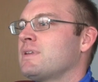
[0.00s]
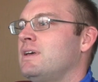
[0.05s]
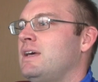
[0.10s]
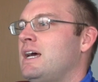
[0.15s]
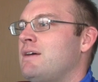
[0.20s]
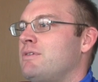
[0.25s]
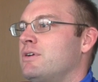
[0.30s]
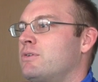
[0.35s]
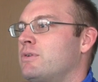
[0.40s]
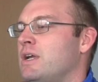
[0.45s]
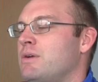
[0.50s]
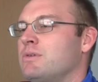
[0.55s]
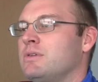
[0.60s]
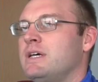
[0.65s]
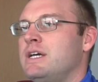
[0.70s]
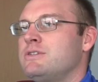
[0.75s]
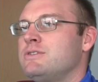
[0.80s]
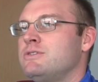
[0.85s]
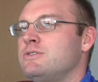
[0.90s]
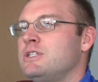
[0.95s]
have a great
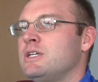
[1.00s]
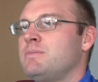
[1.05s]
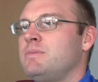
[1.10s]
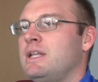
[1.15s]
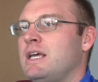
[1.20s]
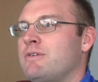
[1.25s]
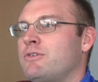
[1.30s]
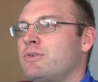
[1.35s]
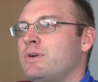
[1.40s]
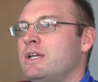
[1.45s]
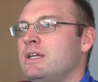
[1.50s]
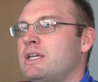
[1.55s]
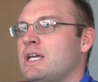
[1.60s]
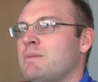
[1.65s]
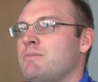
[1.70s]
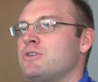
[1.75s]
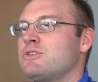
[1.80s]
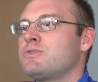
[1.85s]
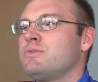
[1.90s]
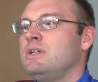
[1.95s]
relationship and have great
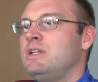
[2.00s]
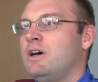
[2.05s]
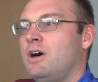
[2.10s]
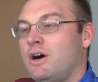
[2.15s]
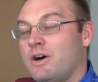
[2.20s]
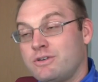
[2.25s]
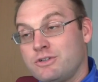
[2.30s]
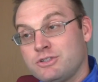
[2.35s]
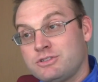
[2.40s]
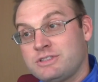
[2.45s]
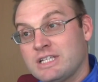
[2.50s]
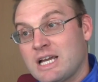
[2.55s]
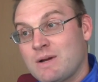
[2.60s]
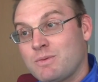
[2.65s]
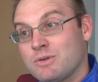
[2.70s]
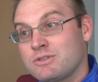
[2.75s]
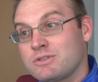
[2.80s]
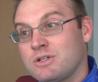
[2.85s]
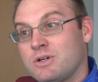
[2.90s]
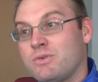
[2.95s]
chemistry to
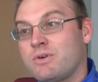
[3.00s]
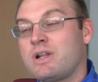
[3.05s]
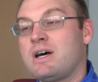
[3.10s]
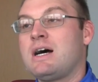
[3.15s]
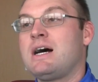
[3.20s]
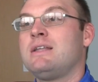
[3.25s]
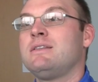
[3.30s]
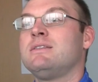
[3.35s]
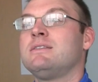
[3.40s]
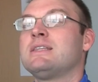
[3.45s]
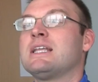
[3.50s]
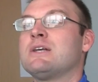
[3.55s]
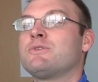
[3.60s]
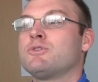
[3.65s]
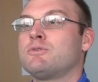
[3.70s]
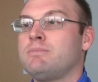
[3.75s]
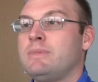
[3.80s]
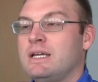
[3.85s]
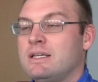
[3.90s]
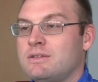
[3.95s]
understand what's going on. That's
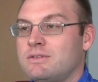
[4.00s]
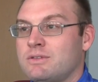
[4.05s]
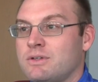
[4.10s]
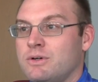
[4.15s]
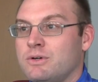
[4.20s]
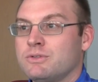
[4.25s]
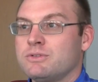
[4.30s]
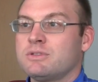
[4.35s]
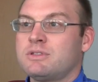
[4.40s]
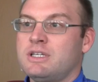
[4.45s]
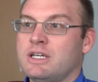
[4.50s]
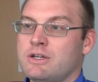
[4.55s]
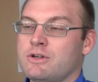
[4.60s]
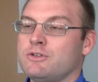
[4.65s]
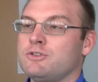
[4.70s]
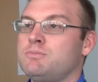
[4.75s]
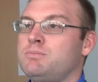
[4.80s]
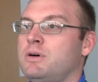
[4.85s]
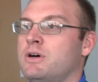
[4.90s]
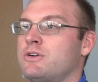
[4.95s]
what makes those
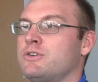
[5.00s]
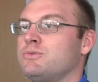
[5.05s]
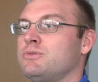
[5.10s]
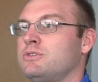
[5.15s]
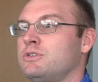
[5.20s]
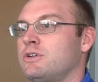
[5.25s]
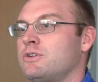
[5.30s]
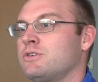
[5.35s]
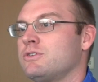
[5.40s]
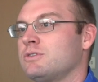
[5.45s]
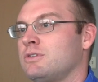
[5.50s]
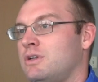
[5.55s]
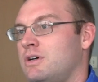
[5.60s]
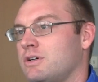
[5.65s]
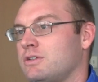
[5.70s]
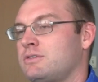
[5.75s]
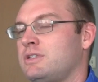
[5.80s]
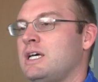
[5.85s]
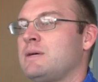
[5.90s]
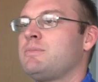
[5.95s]
kickers, punters, returners,
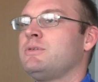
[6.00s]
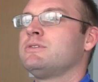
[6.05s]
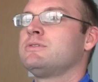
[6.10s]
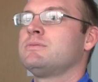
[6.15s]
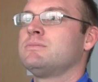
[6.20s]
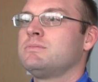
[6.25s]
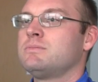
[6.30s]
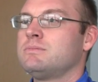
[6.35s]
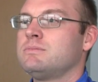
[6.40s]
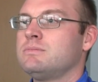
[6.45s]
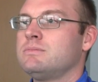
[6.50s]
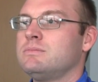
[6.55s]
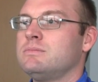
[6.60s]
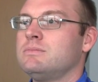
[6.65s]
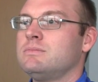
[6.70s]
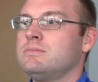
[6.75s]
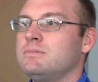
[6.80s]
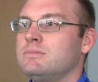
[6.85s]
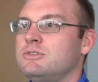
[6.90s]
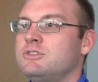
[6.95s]
long snappers
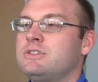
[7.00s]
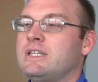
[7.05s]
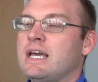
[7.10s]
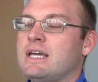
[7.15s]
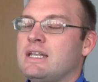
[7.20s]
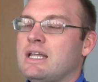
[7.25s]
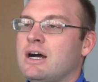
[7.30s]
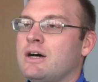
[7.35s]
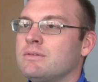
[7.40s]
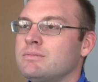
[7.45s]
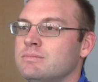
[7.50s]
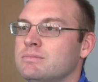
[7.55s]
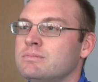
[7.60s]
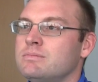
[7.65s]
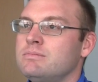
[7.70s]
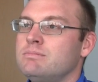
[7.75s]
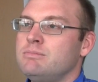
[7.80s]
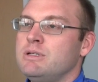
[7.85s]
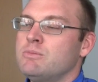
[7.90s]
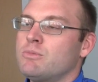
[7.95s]
stand out
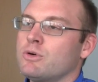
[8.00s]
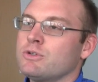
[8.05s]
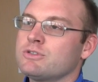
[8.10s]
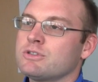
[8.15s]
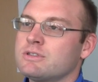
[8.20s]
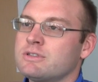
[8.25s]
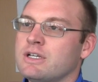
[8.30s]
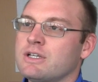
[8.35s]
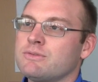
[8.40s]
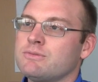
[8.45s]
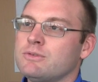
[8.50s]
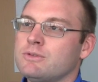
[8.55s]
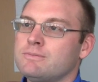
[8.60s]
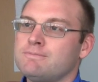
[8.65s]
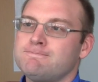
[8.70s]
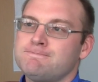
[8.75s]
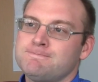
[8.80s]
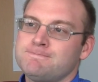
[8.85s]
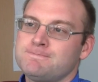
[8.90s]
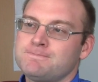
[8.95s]
and be more successful,
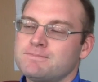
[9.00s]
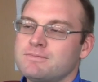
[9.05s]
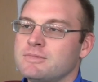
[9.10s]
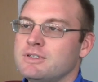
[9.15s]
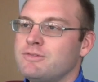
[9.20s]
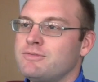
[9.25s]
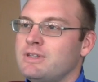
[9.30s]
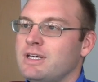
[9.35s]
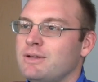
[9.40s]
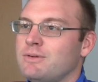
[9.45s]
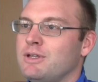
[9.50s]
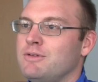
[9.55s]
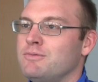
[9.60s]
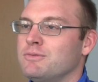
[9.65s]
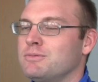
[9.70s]
if that be.